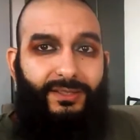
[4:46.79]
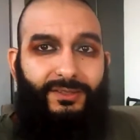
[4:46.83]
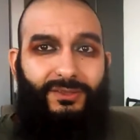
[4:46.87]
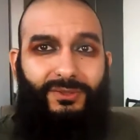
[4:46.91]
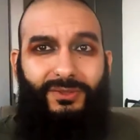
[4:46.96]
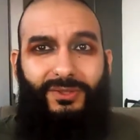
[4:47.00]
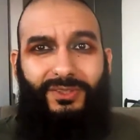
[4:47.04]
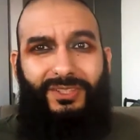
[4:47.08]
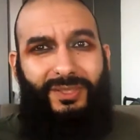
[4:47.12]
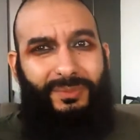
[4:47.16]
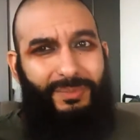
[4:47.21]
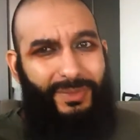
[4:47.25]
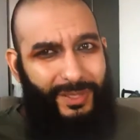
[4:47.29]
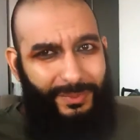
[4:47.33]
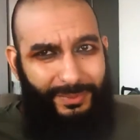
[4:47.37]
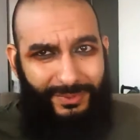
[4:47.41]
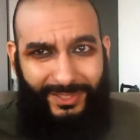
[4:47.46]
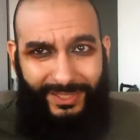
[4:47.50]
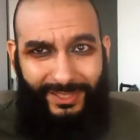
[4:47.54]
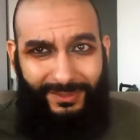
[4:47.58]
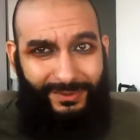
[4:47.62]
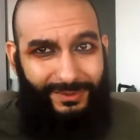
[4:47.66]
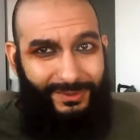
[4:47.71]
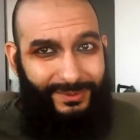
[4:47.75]
Toilet
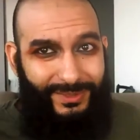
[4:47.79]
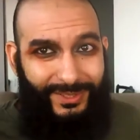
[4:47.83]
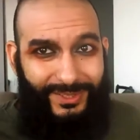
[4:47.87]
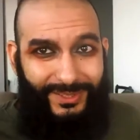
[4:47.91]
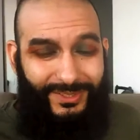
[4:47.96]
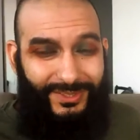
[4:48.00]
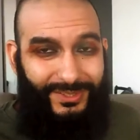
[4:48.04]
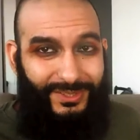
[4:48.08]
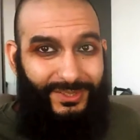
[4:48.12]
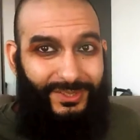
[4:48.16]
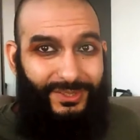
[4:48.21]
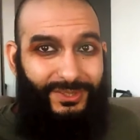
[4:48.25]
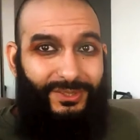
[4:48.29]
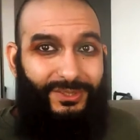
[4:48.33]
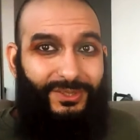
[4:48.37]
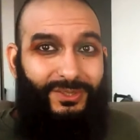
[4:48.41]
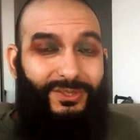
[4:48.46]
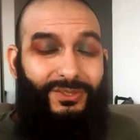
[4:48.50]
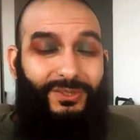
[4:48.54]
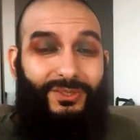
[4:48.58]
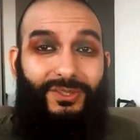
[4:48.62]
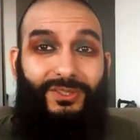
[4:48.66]
paper even works too.